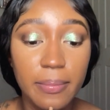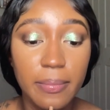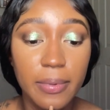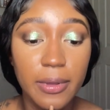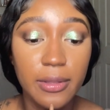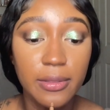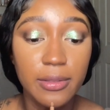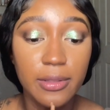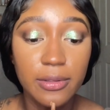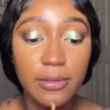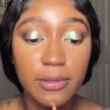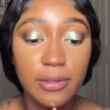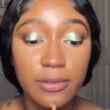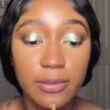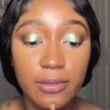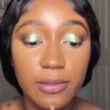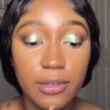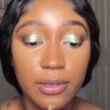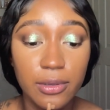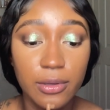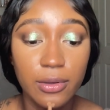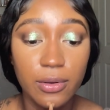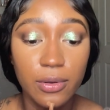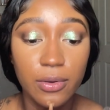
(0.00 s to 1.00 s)
but this is
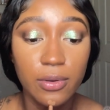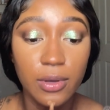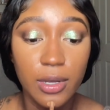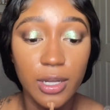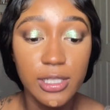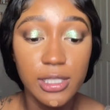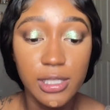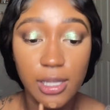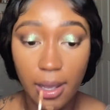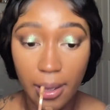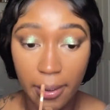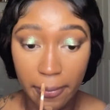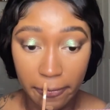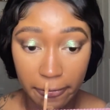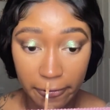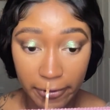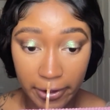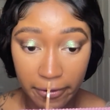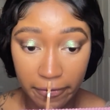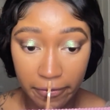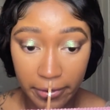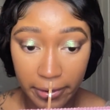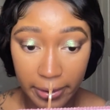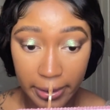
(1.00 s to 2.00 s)
still a top
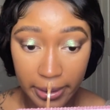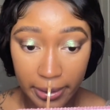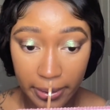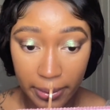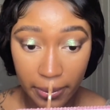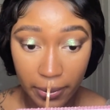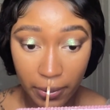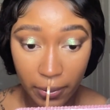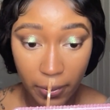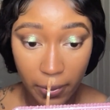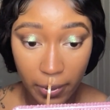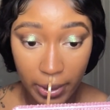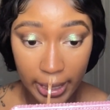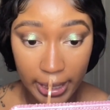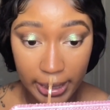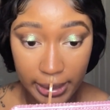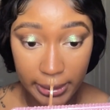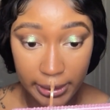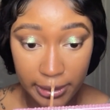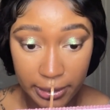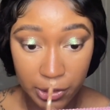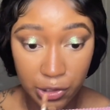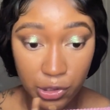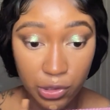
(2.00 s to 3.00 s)
favorite, quite
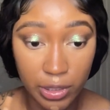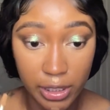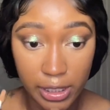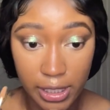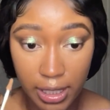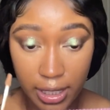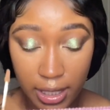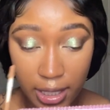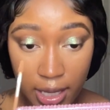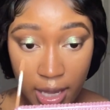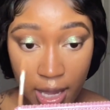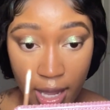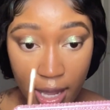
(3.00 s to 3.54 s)
literally